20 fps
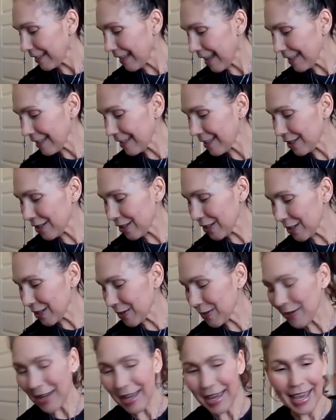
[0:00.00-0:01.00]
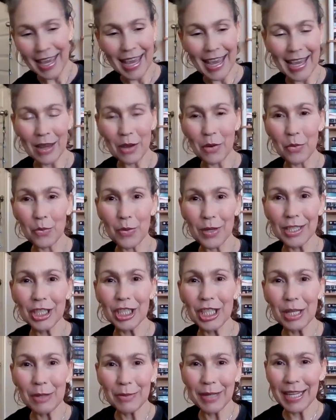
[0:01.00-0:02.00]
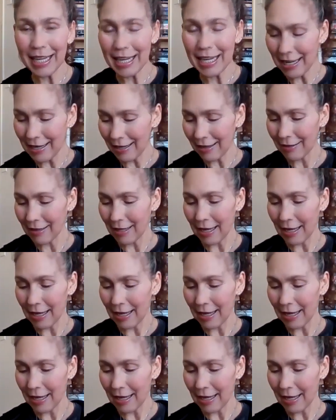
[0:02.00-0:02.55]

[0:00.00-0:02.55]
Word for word: let's do a witchy reading.